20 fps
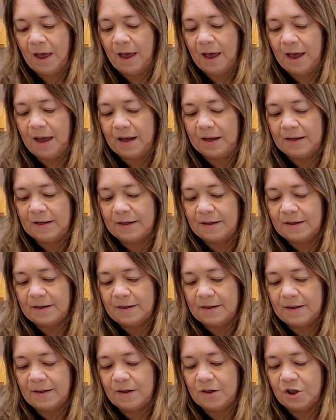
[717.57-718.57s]
and
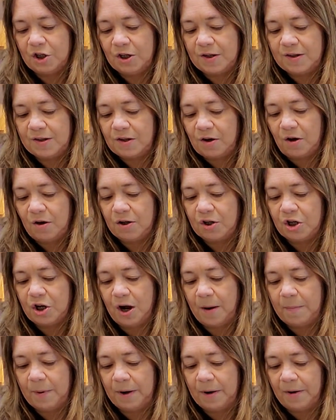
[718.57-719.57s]
just start
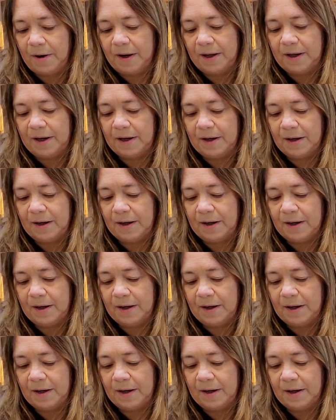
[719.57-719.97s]
chopping on it.